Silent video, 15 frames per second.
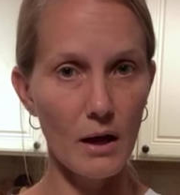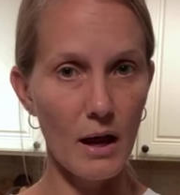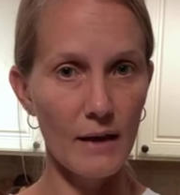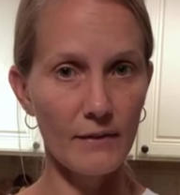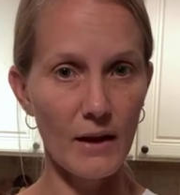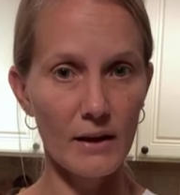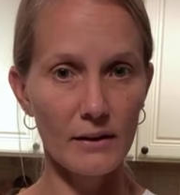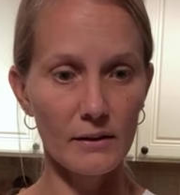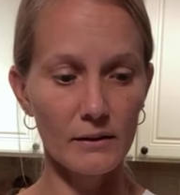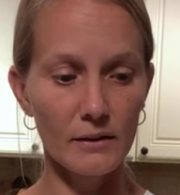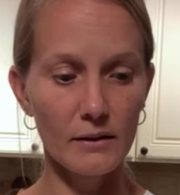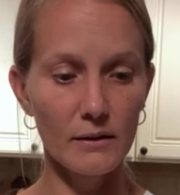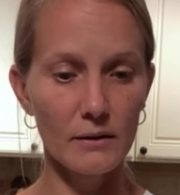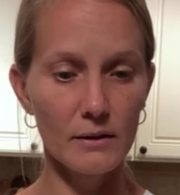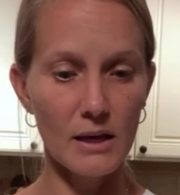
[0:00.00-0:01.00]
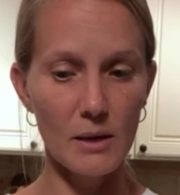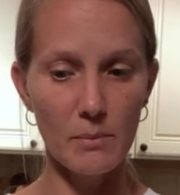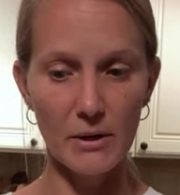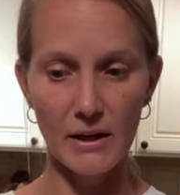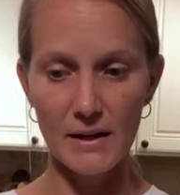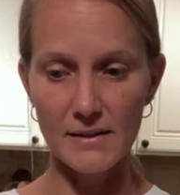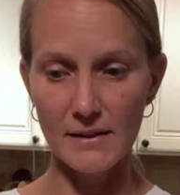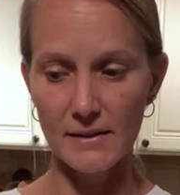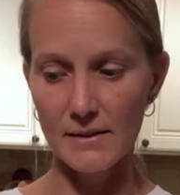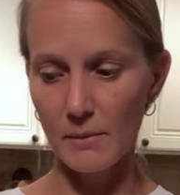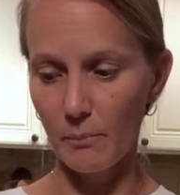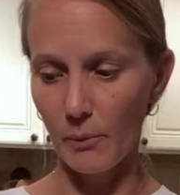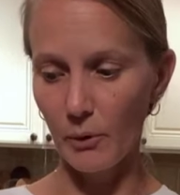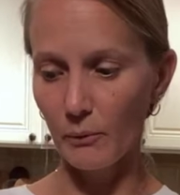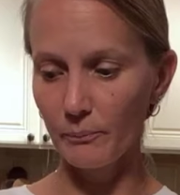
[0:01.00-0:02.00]
and then keep it nice and
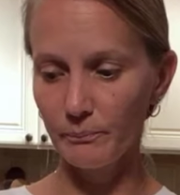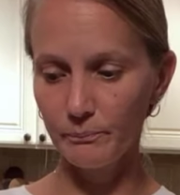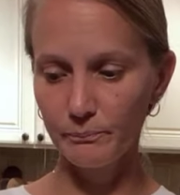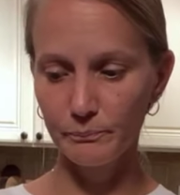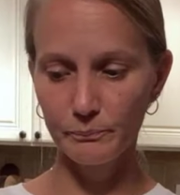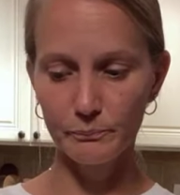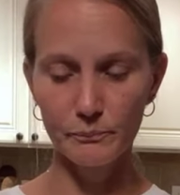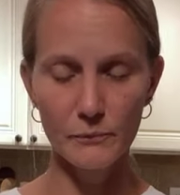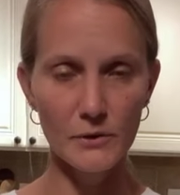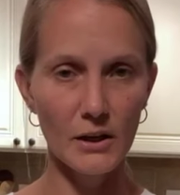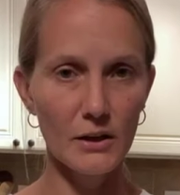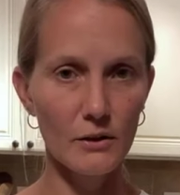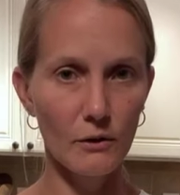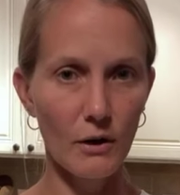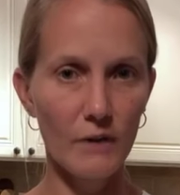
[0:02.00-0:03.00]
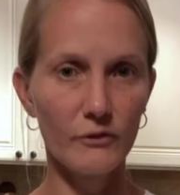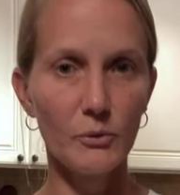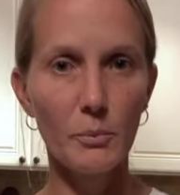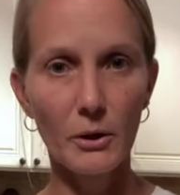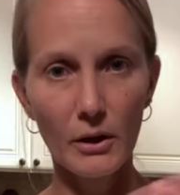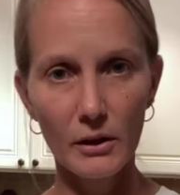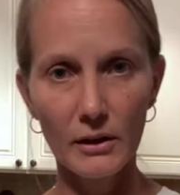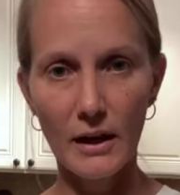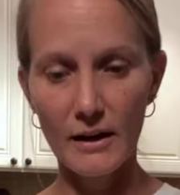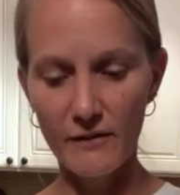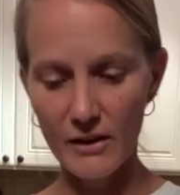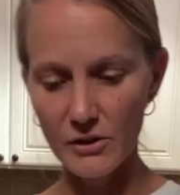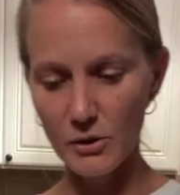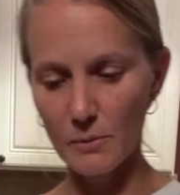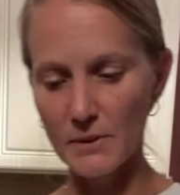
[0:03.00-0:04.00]
simple so you don't have to put a lot of
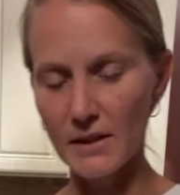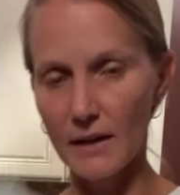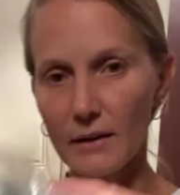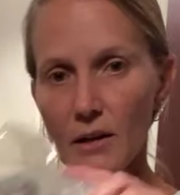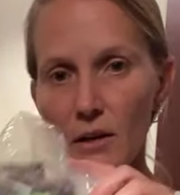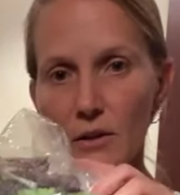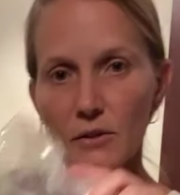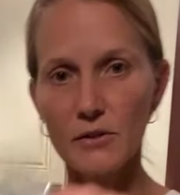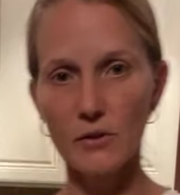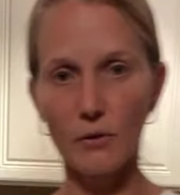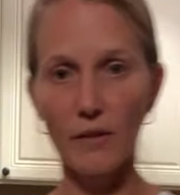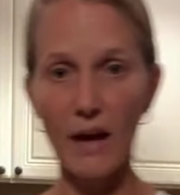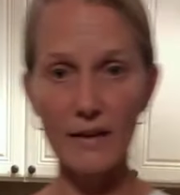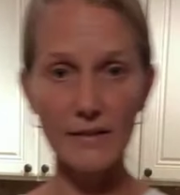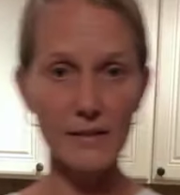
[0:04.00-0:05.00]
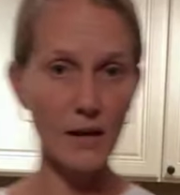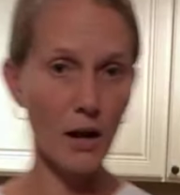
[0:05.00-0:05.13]
vegetables on. So that's